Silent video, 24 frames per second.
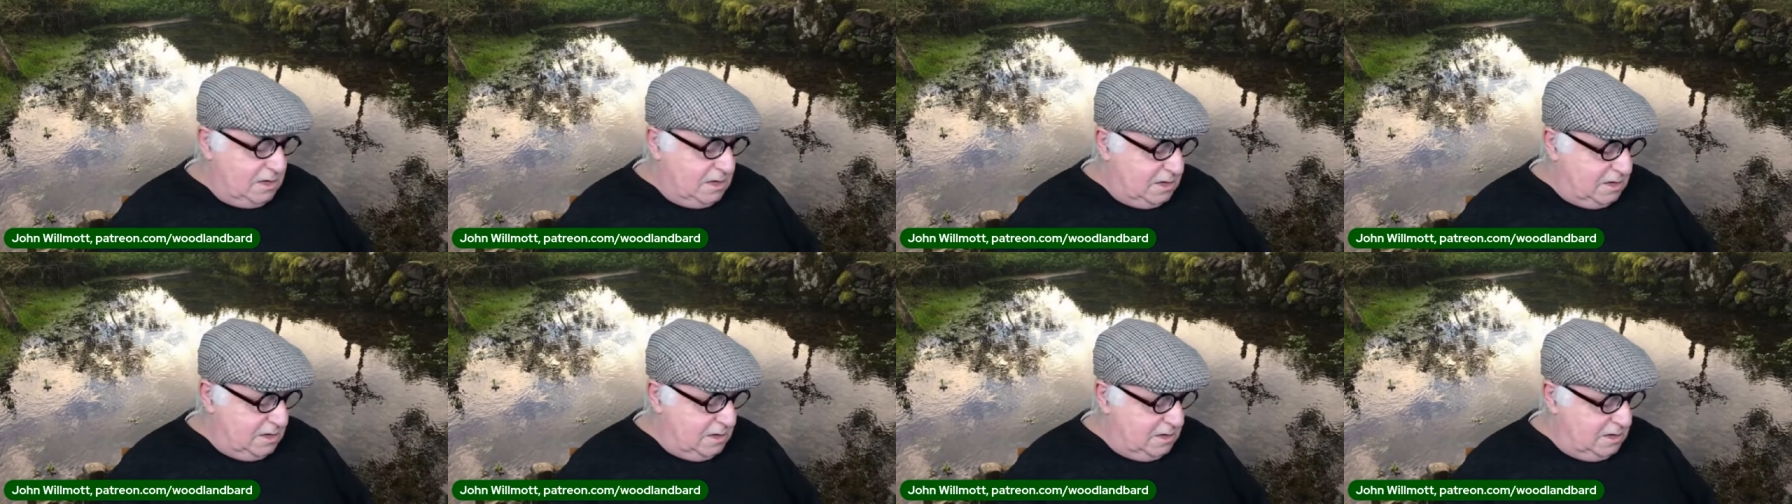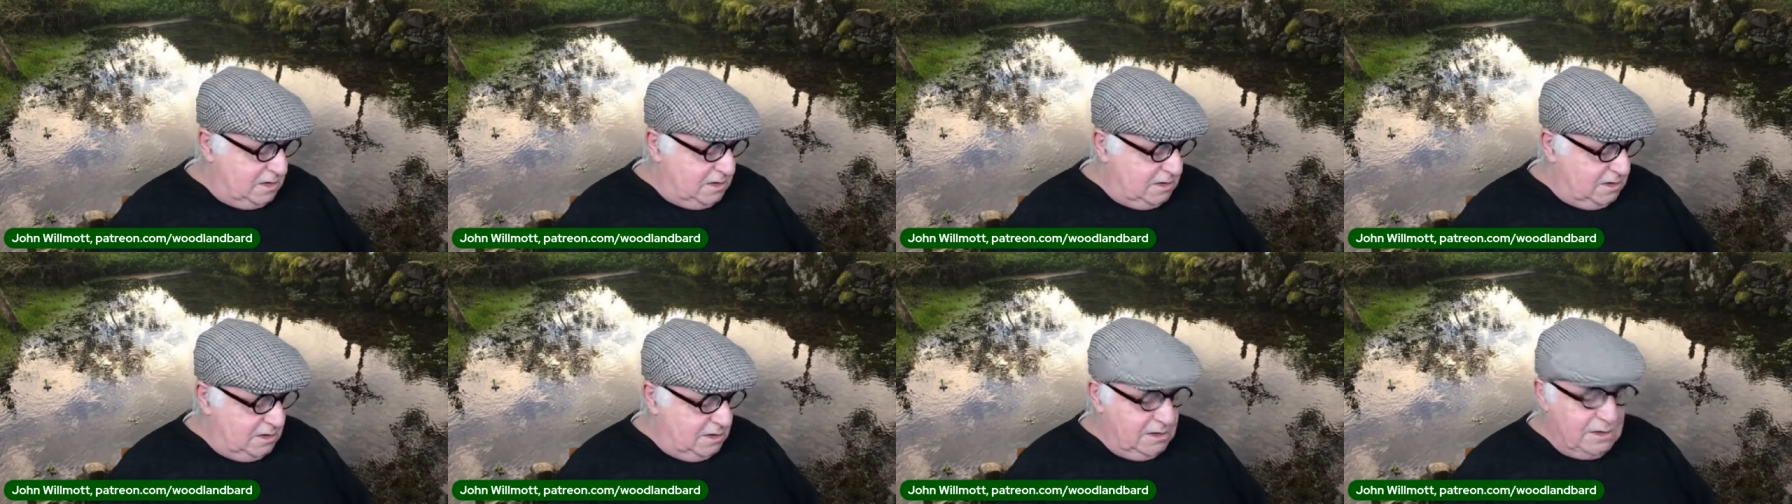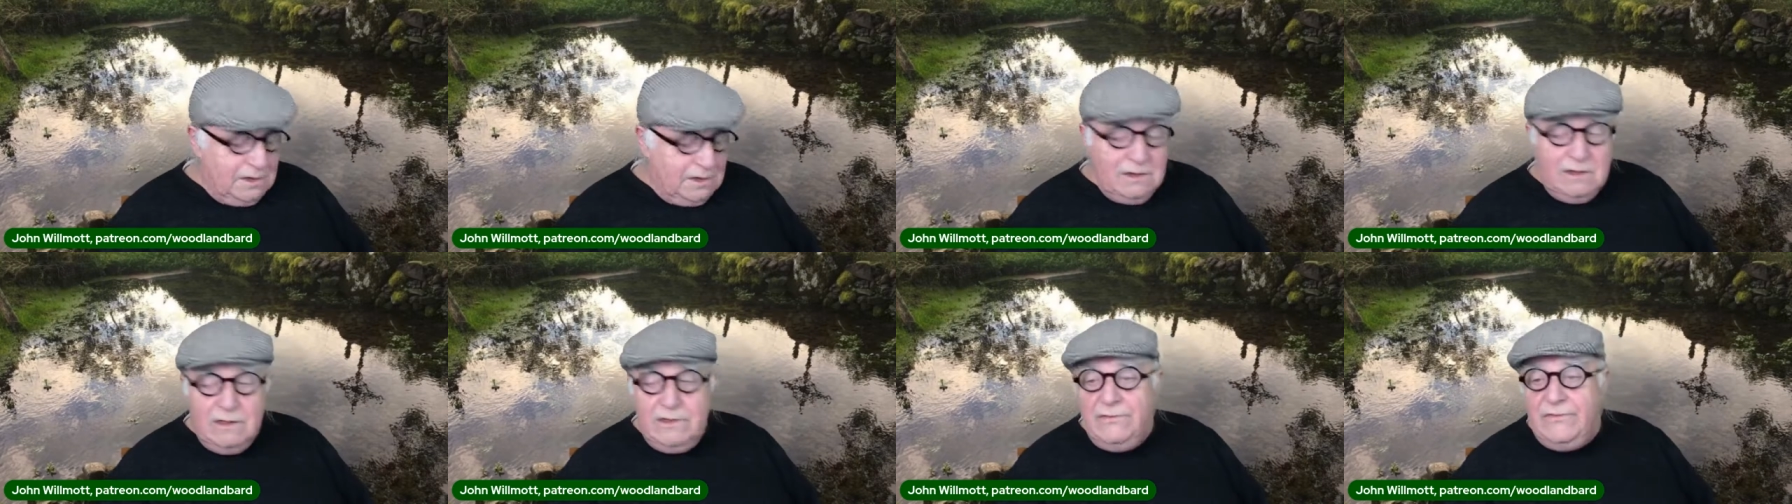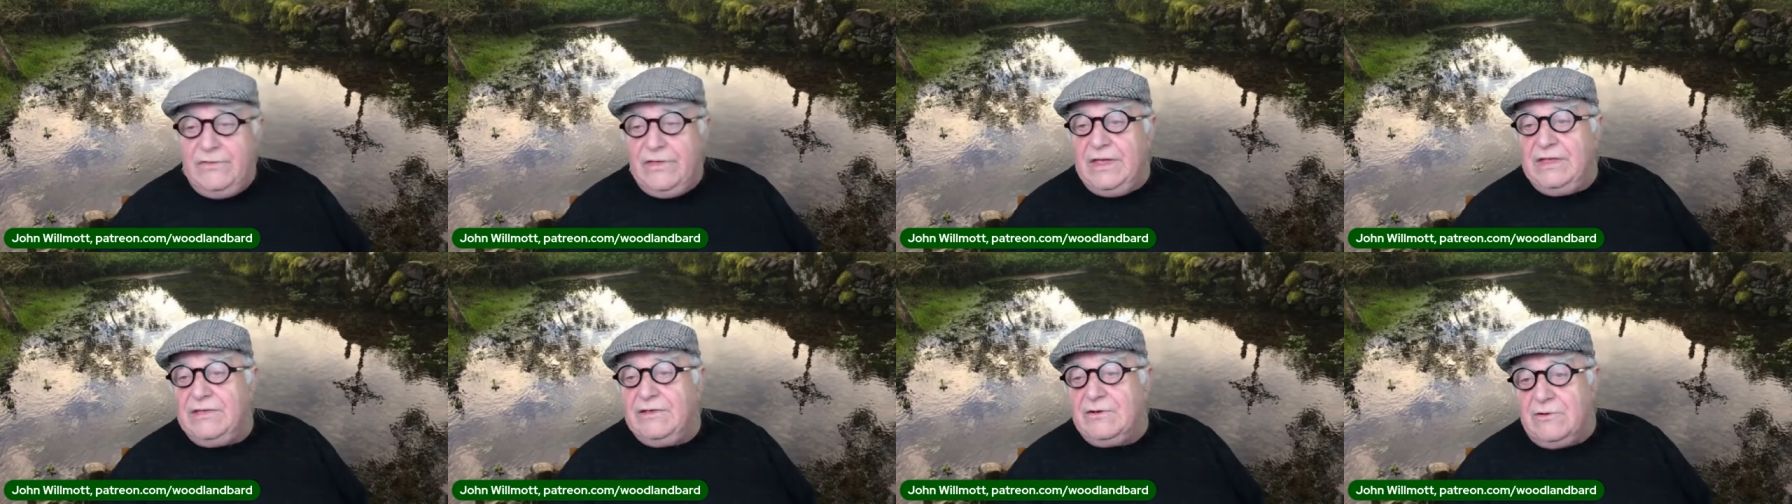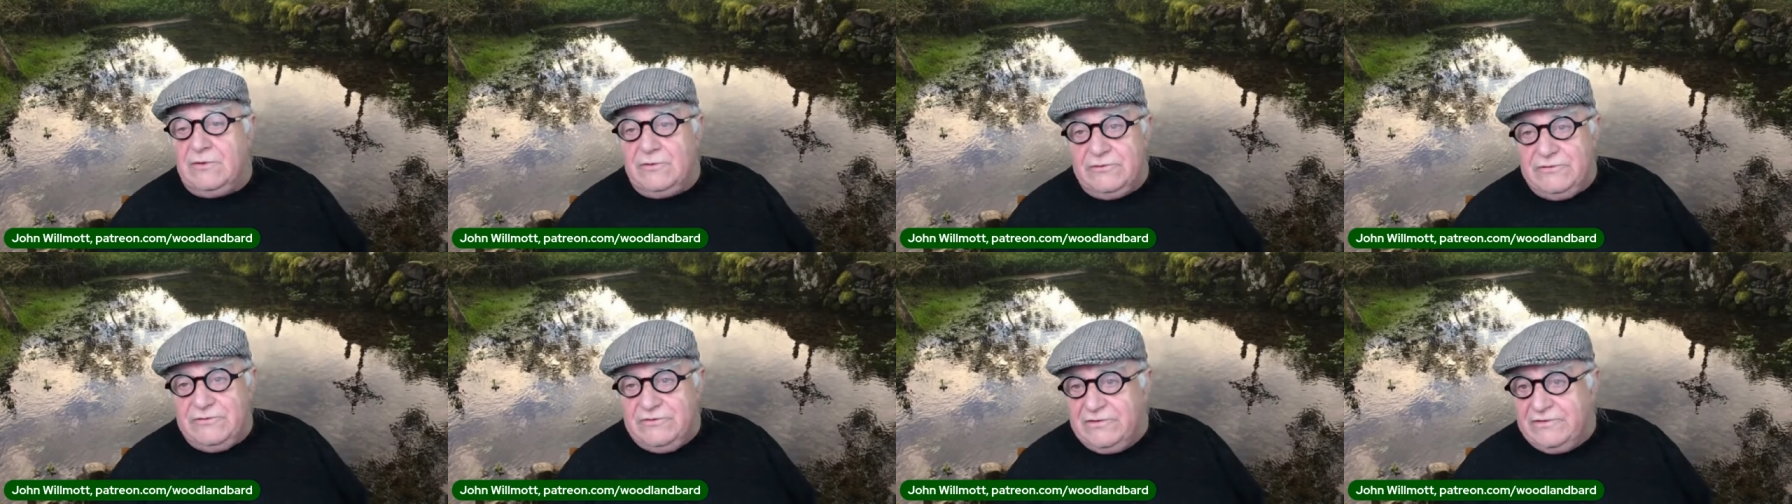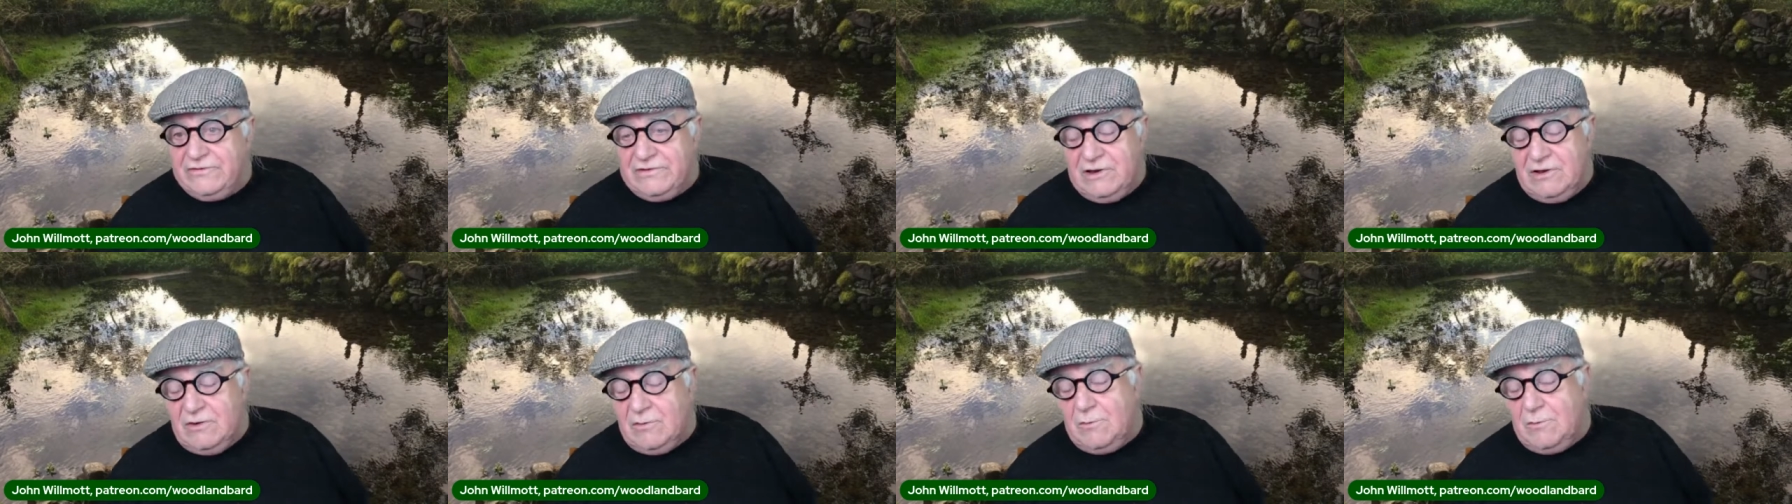And uh, then, of course,
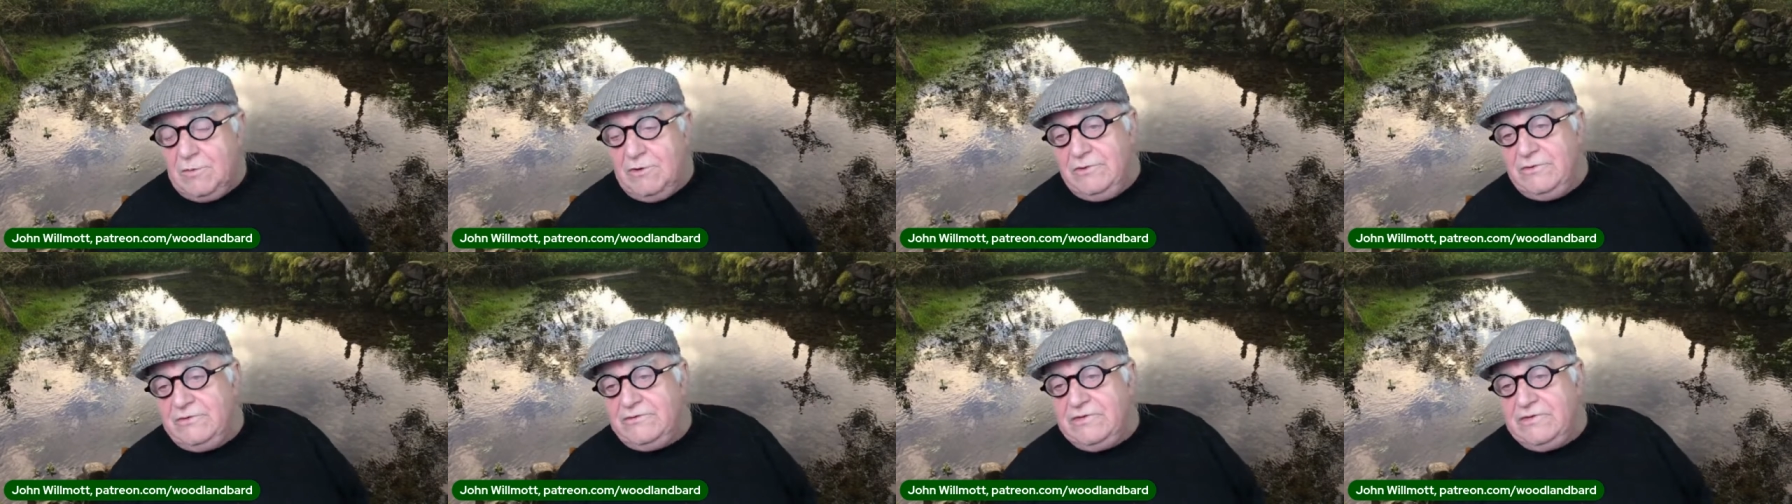there's a lot more.